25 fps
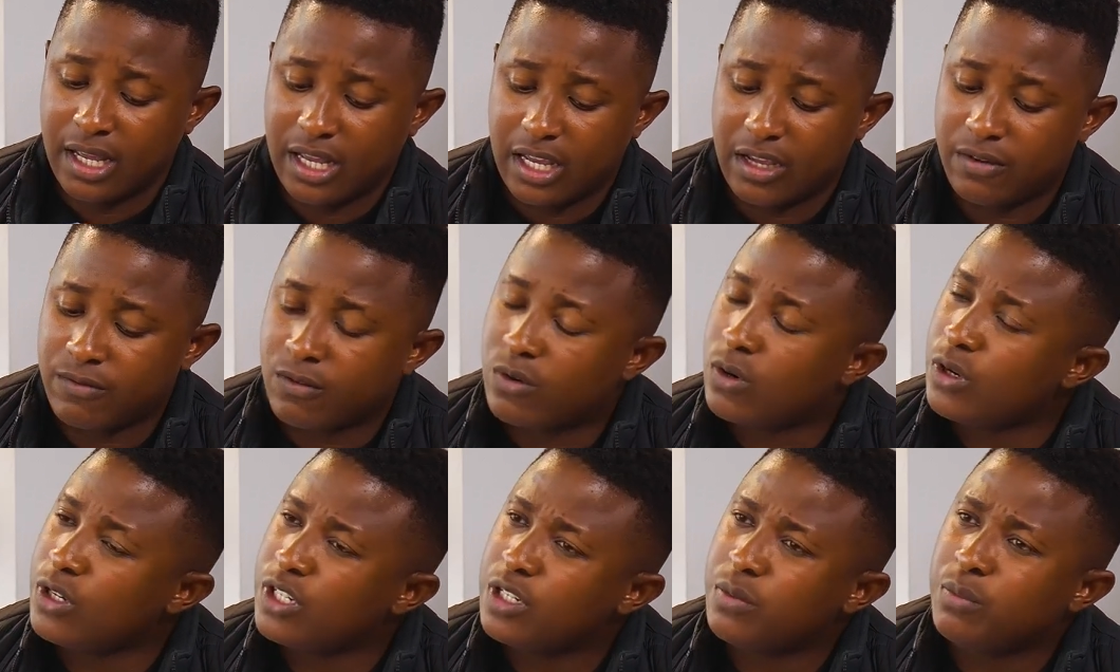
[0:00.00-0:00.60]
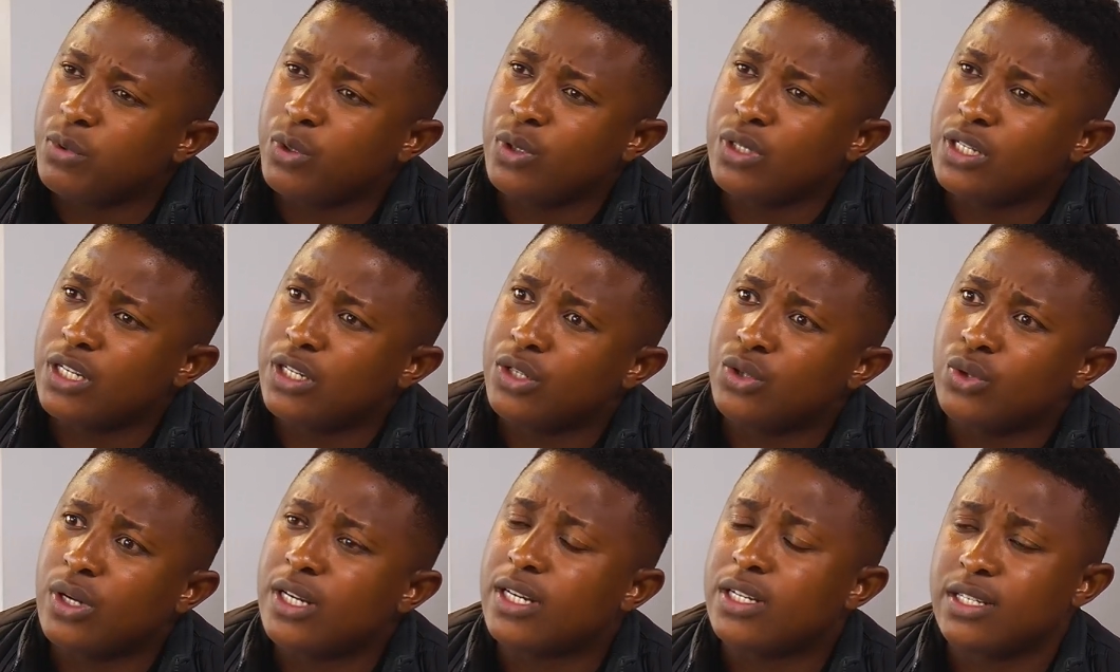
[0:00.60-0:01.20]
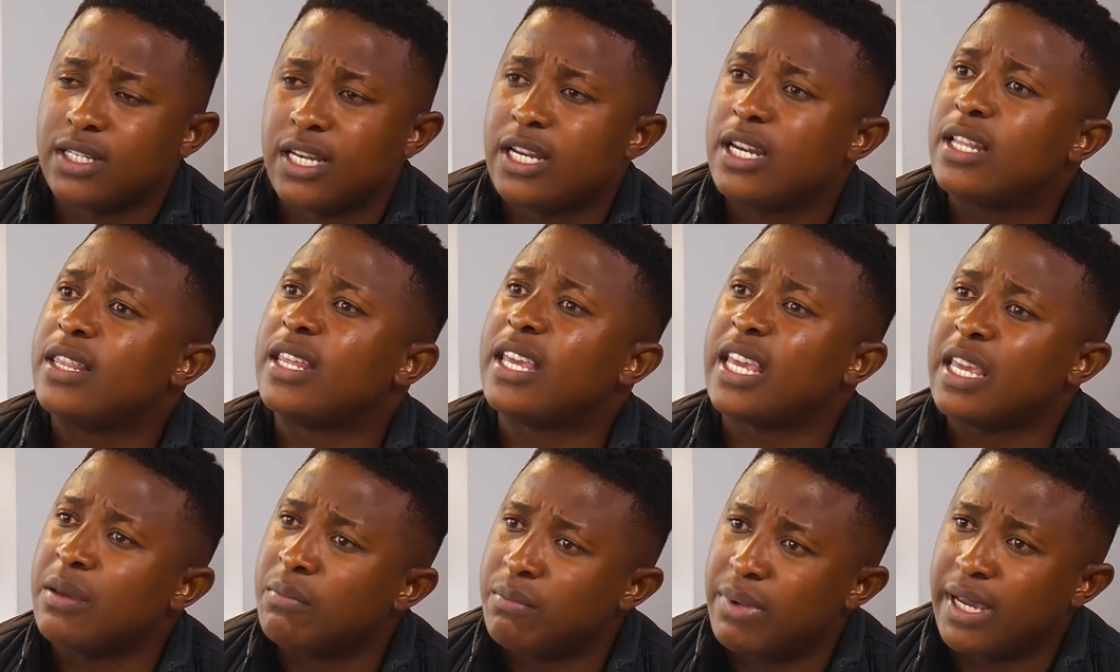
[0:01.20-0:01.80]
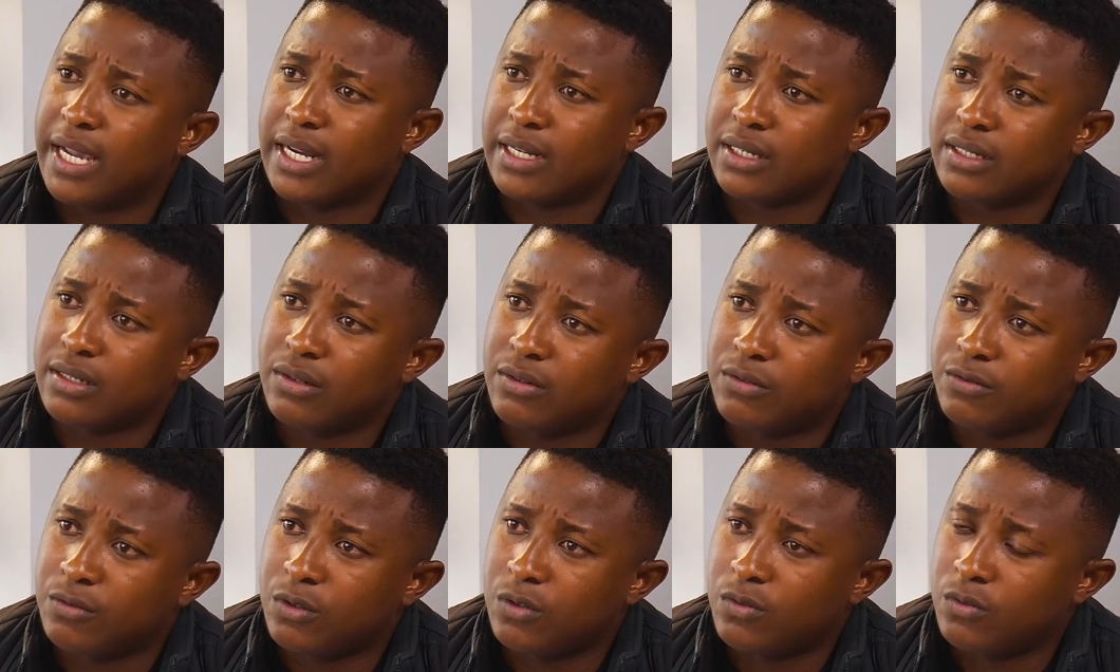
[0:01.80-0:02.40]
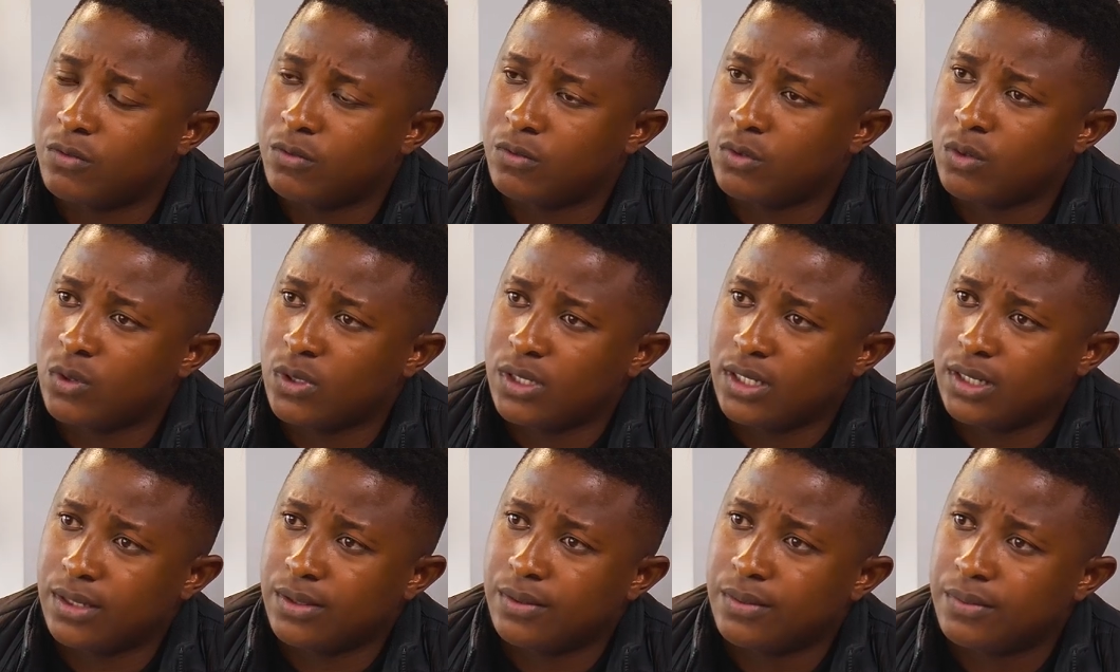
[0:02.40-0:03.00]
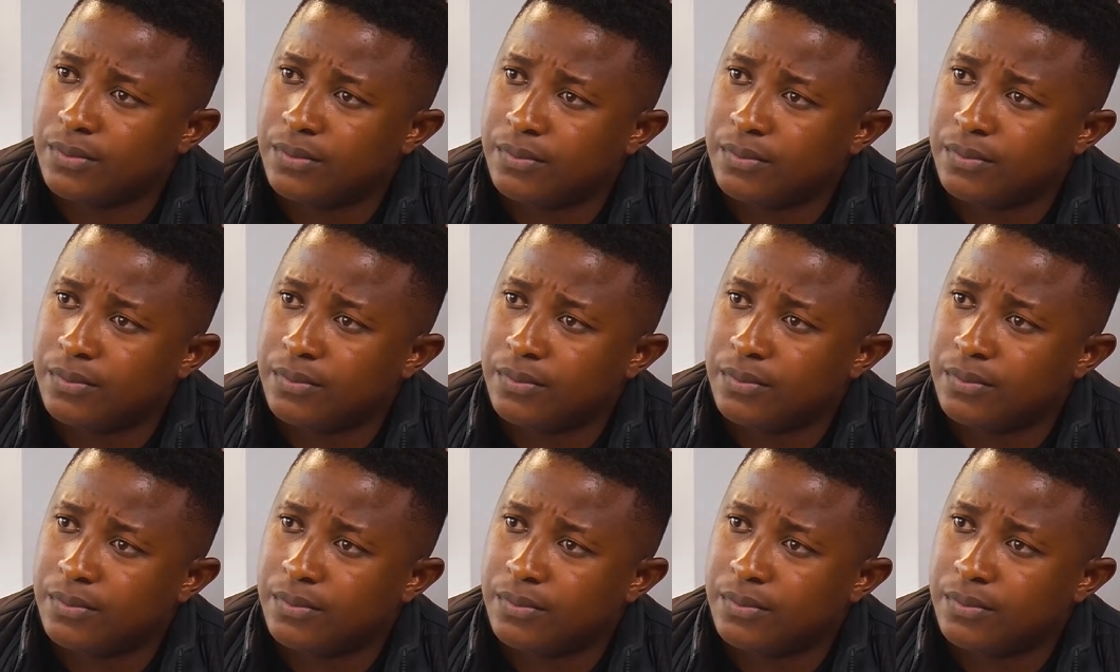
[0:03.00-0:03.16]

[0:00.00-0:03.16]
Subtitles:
have contributed to understanding the impact of water?